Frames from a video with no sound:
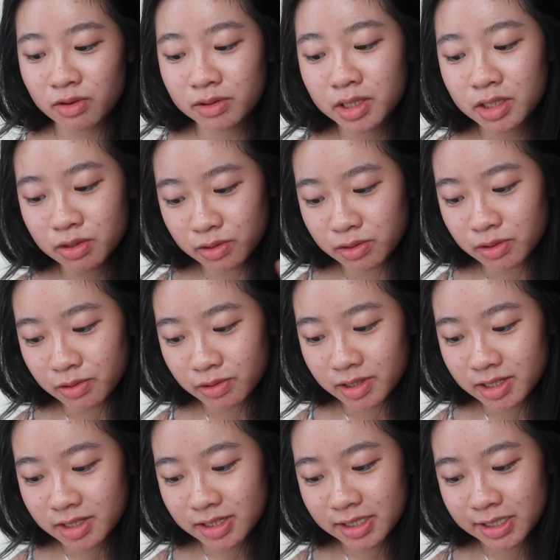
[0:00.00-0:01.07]
only you'll know
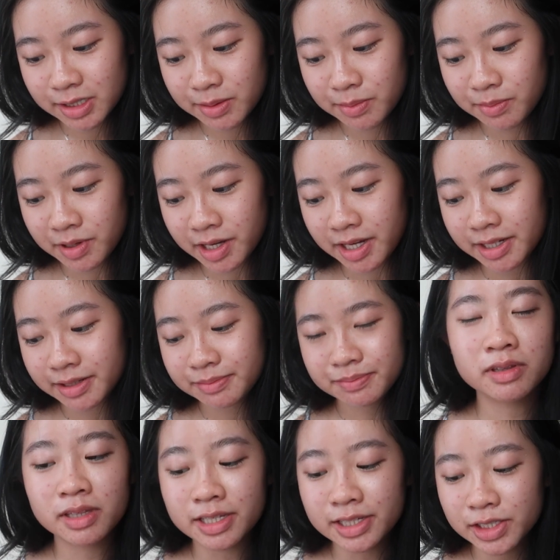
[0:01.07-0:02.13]
this, but
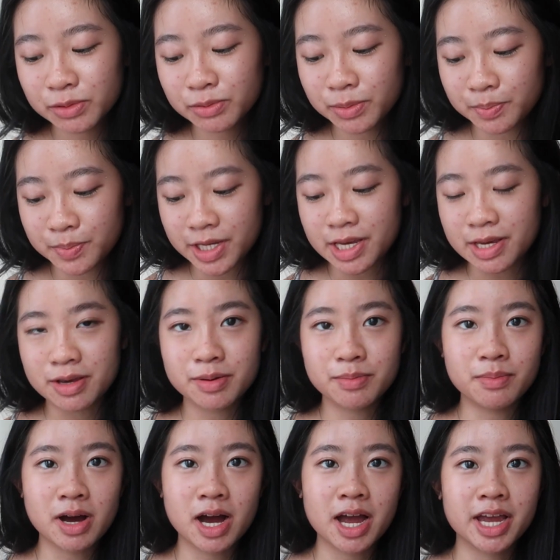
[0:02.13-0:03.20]
this would be
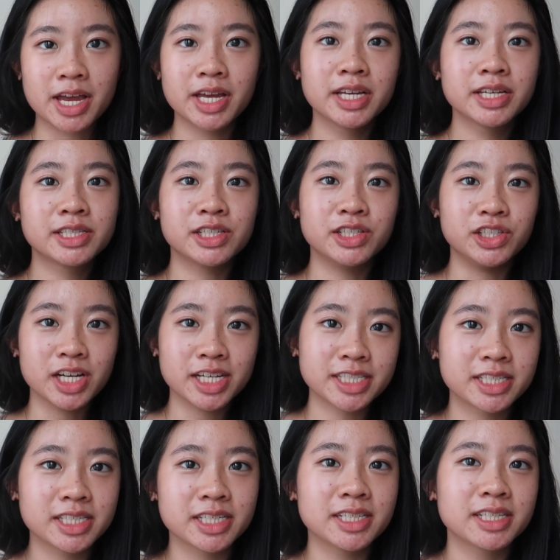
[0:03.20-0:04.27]
my
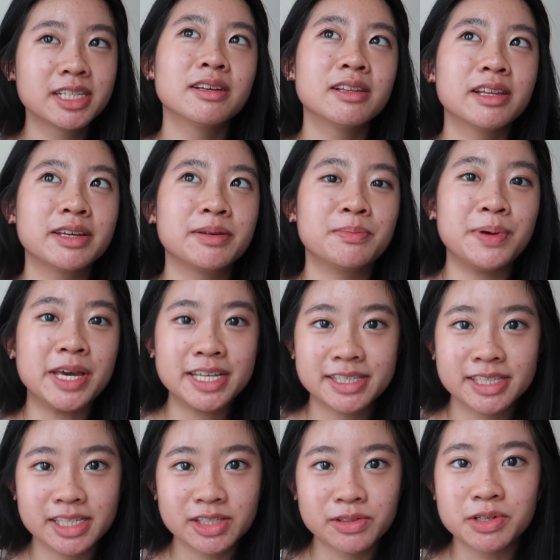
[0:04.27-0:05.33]
suggested like
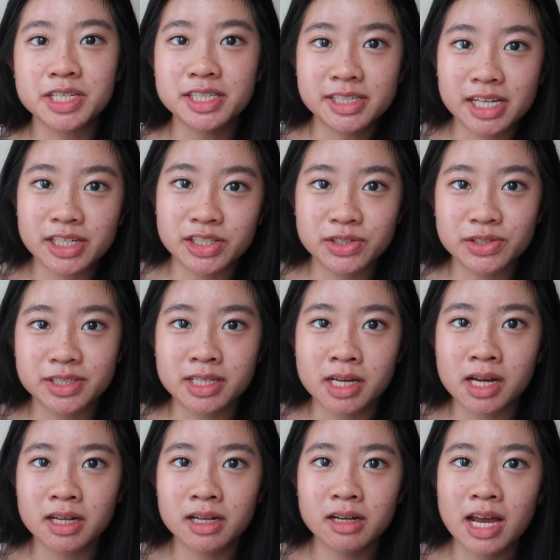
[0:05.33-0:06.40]
basics or essentials
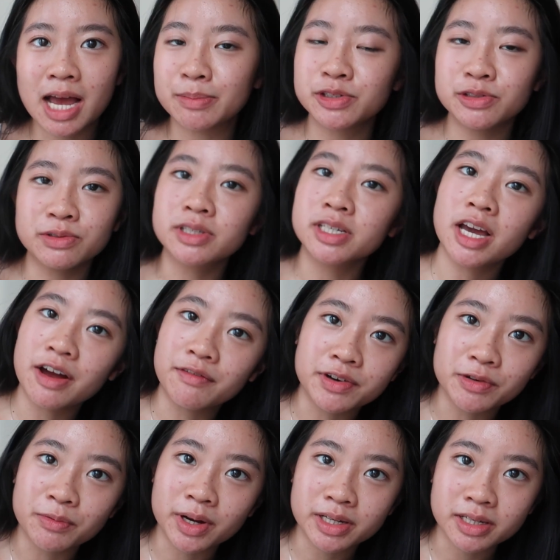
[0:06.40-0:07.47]
that absolutely
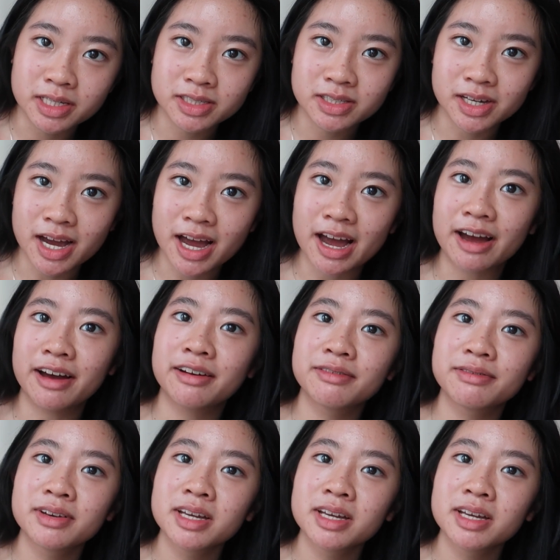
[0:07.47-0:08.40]
everyone needs to have,